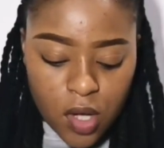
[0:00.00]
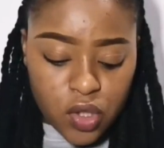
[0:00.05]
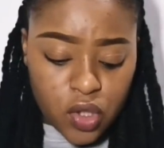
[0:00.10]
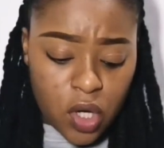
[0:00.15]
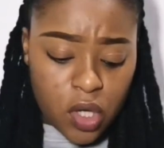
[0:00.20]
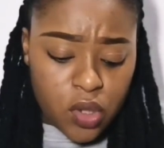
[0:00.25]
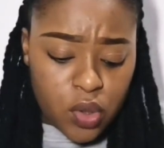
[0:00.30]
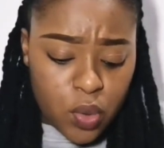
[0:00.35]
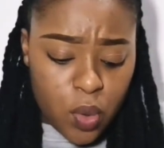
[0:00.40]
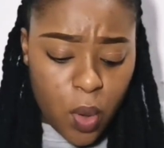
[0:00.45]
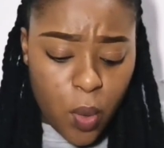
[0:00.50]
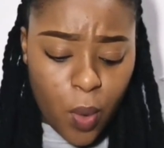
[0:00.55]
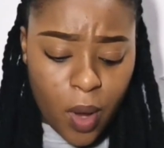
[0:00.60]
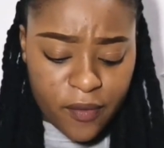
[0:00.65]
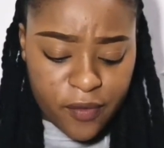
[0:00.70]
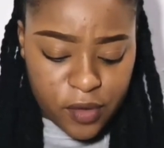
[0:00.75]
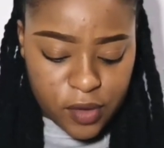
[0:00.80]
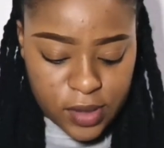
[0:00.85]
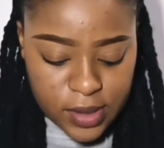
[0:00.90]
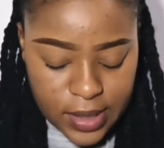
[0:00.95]

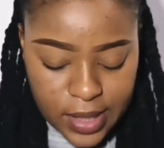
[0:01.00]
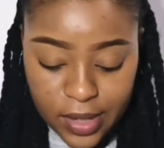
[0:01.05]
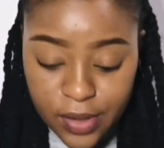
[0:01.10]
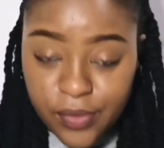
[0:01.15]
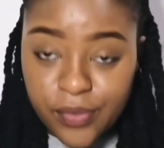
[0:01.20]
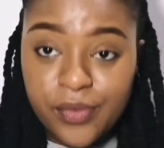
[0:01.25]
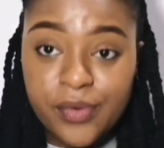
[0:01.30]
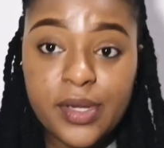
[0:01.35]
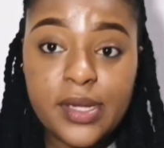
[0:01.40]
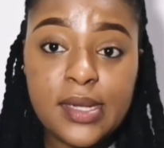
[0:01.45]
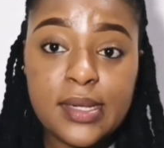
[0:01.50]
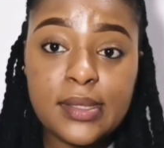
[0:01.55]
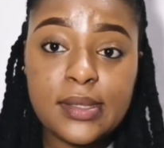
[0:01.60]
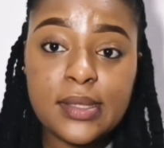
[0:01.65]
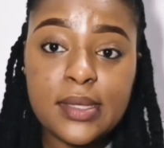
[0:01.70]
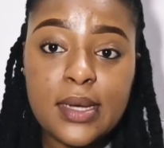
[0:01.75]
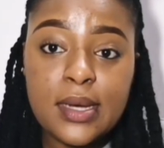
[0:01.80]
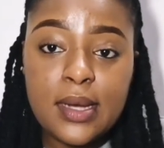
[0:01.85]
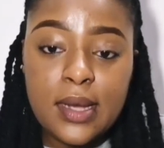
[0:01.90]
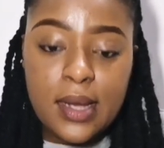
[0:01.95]
1 verse 9
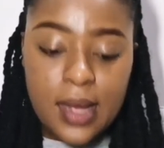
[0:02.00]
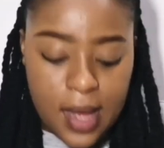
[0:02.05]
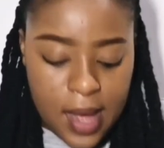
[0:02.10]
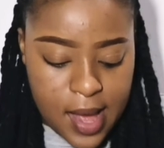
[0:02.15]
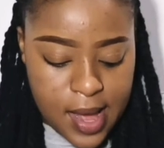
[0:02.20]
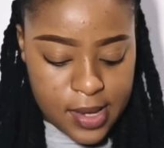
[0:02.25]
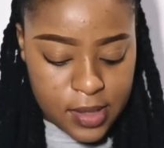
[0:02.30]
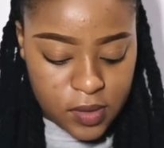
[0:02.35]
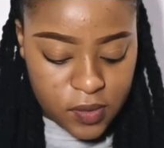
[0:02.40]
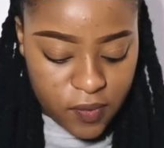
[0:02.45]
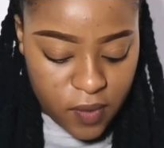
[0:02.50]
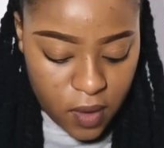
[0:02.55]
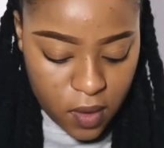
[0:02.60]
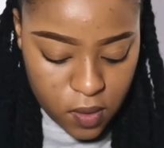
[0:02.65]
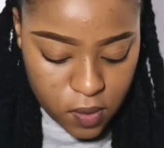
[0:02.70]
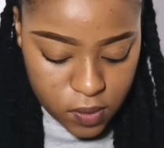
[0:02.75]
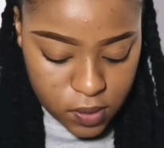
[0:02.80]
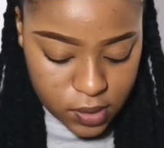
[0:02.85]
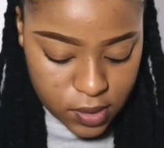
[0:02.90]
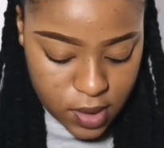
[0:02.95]
reads as
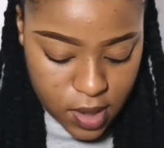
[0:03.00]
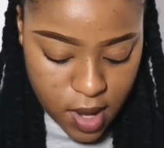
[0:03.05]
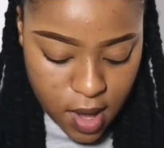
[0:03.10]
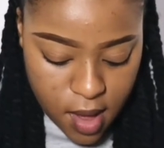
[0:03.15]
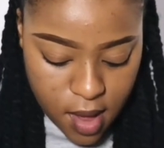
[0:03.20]
follows.